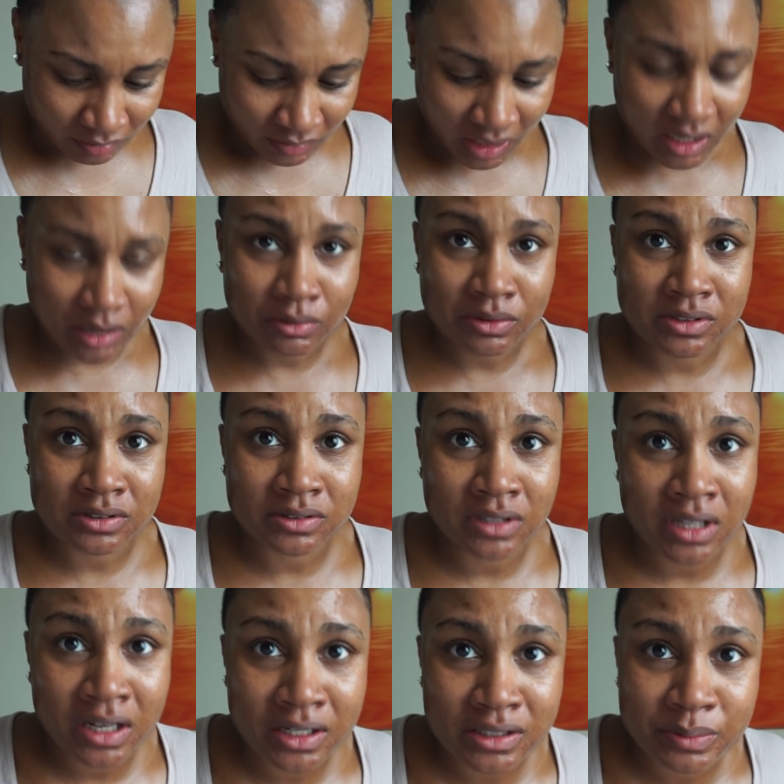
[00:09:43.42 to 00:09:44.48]
I was
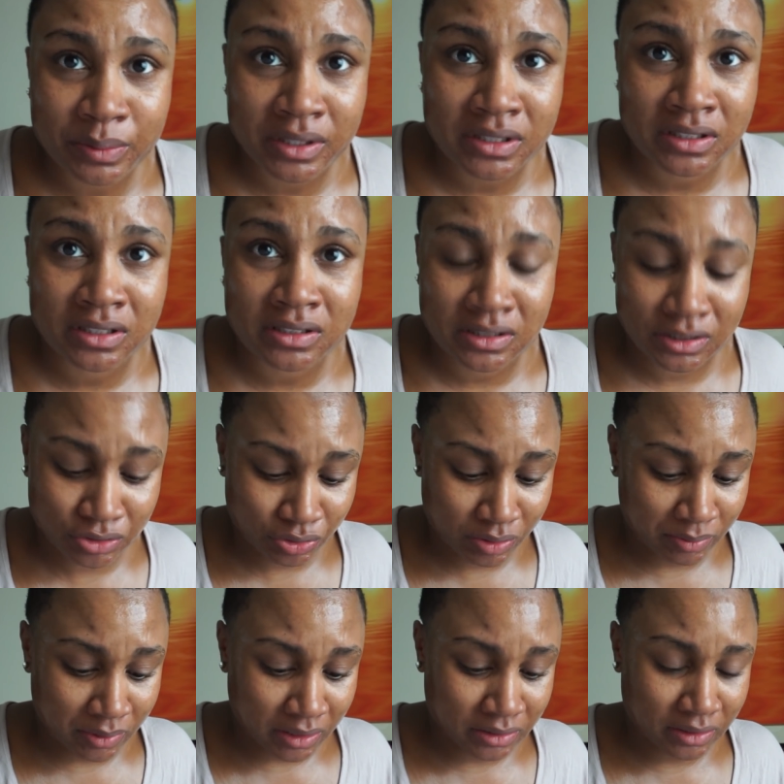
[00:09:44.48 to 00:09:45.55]
not expecting it to
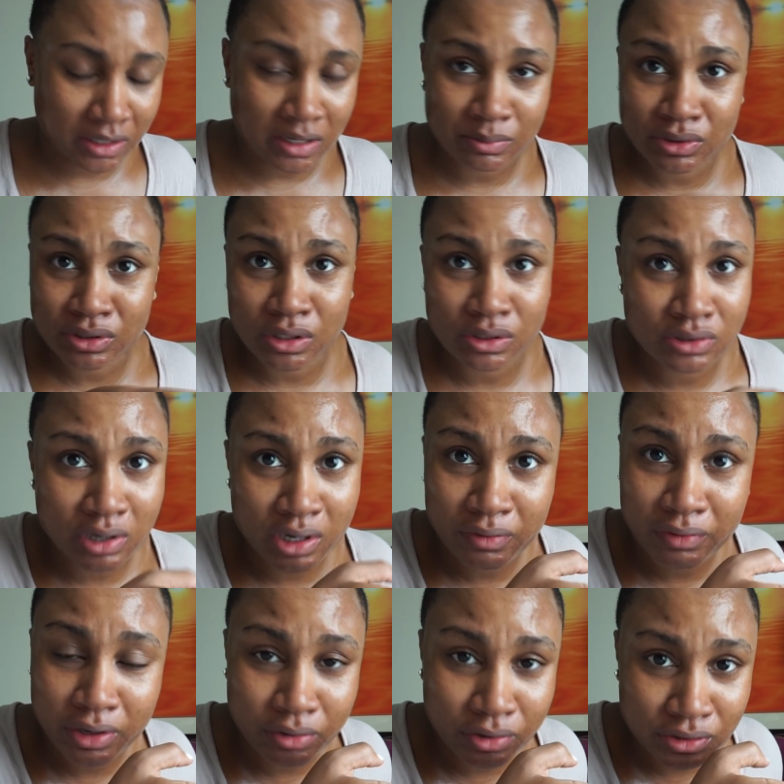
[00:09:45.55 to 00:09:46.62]
drip like that. I'm so sorry if
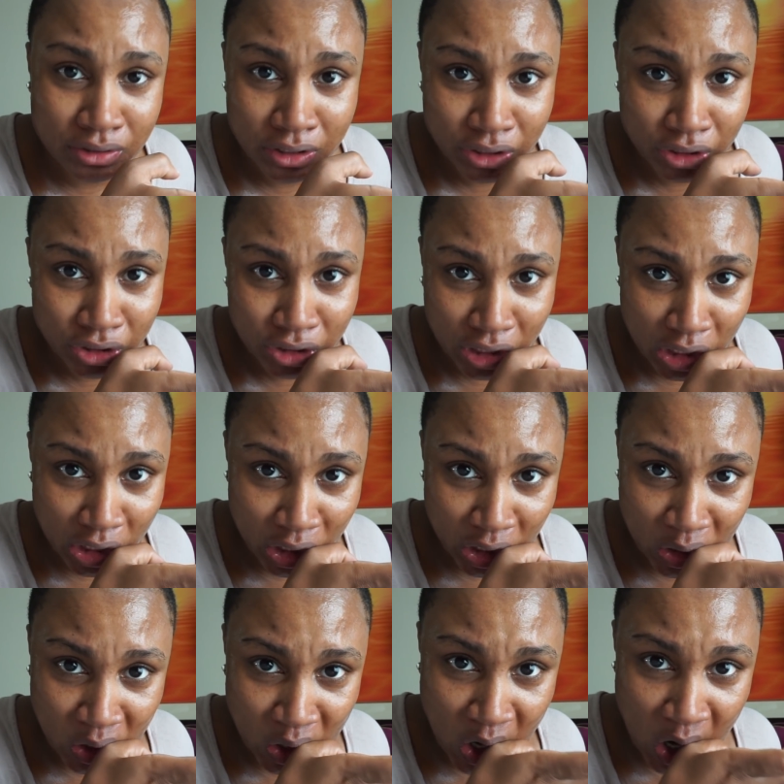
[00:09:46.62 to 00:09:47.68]
I grossed any of y'all
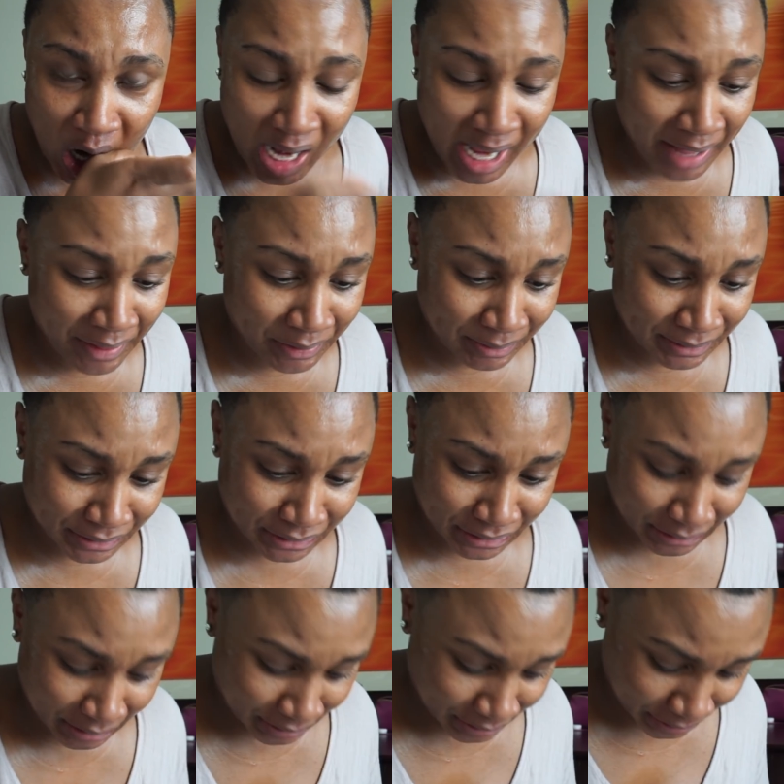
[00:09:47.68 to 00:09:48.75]
out. God, that was
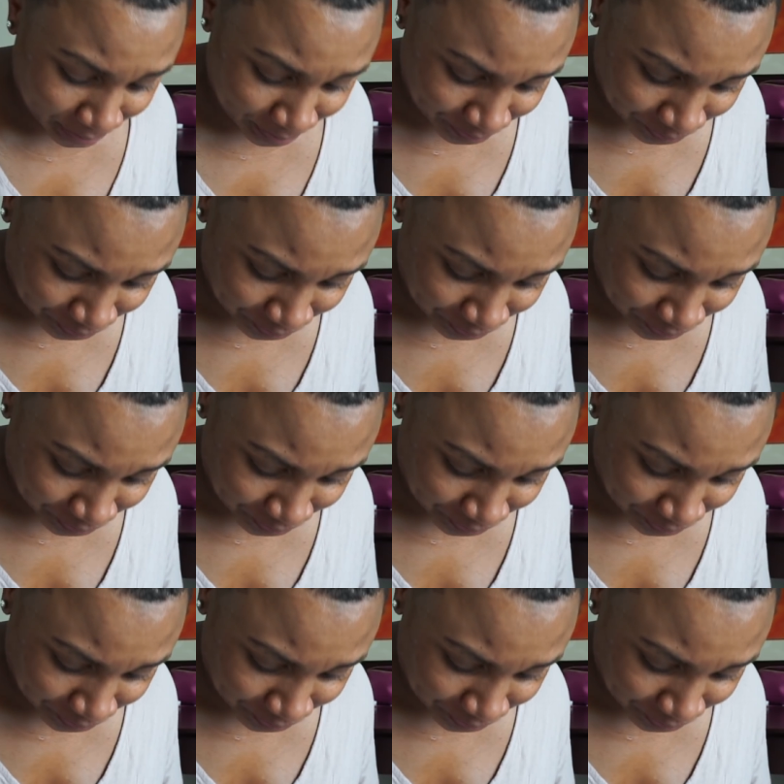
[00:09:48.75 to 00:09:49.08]
disgusting.